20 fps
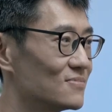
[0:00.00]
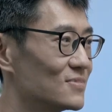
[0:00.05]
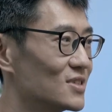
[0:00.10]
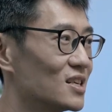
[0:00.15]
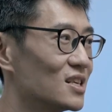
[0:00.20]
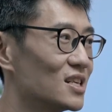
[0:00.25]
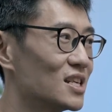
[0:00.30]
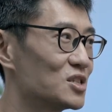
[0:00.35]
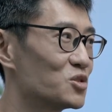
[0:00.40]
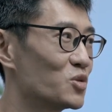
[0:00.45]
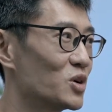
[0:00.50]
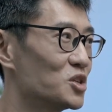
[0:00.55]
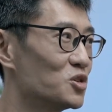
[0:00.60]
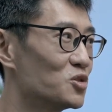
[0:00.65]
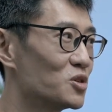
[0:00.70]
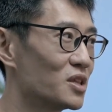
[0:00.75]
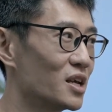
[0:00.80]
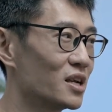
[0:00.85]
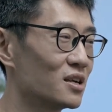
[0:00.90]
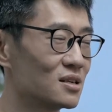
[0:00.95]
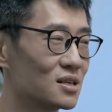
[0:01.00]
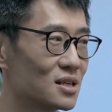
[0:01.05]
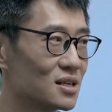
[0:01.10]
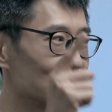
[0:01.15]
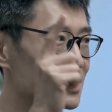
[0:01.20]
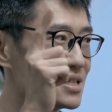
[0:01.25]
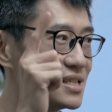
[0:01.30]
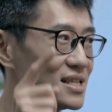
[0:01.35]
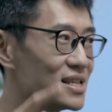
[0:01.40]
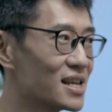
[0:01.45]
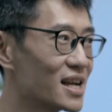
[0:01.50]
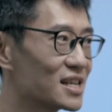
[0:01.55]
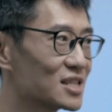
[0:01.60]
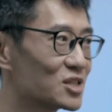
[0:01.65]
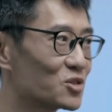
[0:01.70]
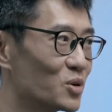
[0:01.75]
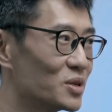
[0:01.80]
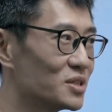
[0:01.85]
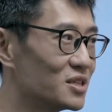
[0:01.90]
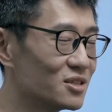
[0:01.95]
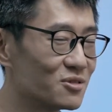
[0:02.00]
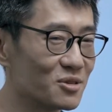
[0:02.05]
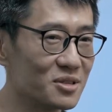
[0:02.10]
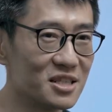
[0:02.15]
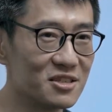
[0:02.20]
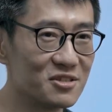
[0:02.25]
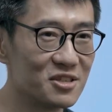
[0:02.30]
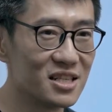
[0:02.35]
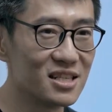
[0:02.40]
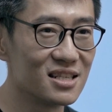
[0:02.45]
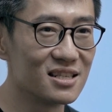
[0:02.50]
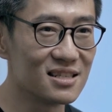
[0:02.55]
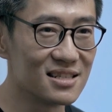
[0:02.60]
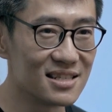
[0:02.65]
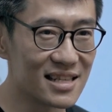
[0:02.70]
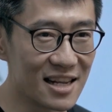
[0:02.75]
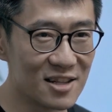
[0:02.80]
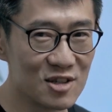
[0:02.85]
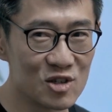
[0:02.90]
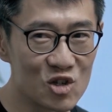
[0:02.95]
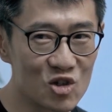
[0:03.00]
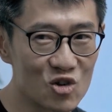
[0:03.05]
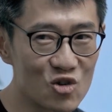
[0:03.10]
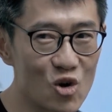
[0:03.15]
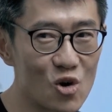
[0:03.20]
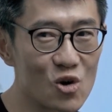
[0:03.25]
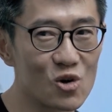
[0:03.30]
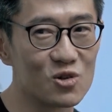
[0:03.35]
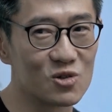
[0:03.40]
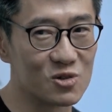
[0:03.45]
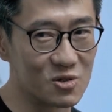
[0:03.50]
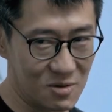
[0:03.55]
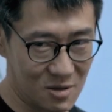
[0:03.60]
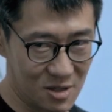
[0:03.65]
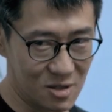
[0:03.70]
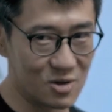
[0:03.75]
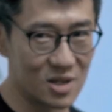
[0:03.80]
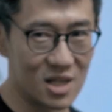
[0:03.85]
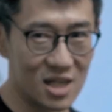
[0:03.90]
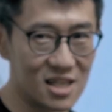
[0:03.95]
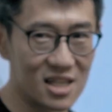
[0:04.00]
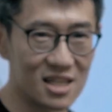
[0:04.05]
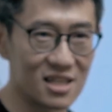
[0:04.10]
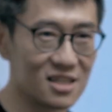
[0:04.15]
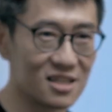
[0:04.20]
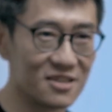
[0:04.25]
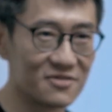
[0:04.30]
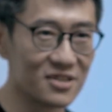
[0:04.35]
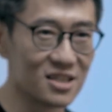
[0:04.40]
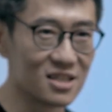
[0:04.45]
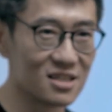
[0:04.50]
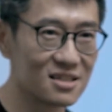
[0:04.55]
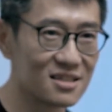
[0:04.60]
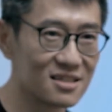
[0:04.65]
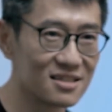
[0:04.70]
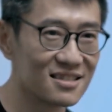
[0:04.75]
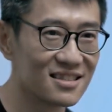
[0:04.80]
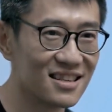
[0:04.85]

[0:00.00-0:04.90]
Yeah, that's what you think. CES 2023, Zen Scroll. You heard it here first.